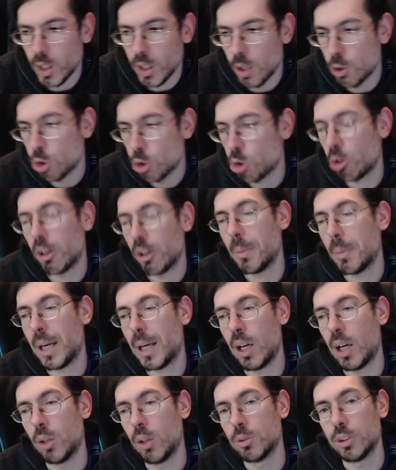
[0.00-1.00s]
Story
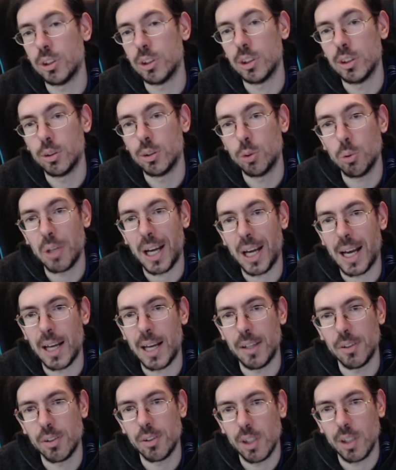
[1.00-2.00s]
about two
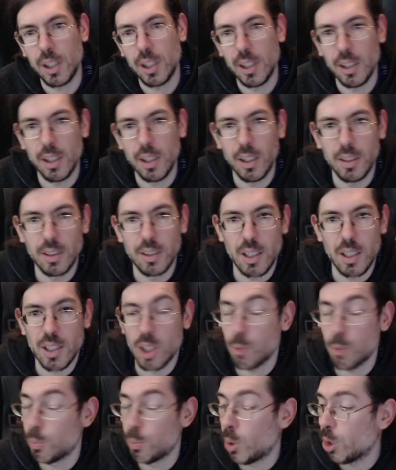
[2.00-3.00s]
guys in the
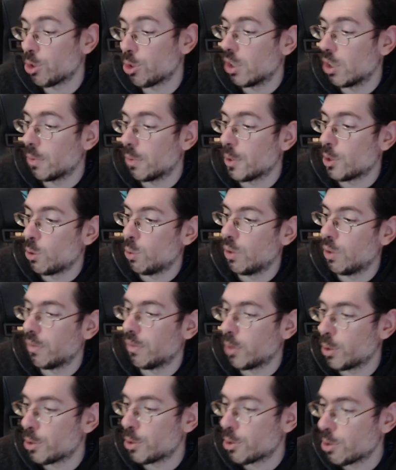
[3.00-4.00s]
Sprawl series
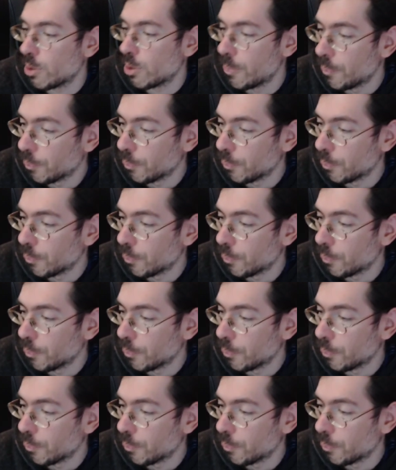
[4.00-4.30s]
universe.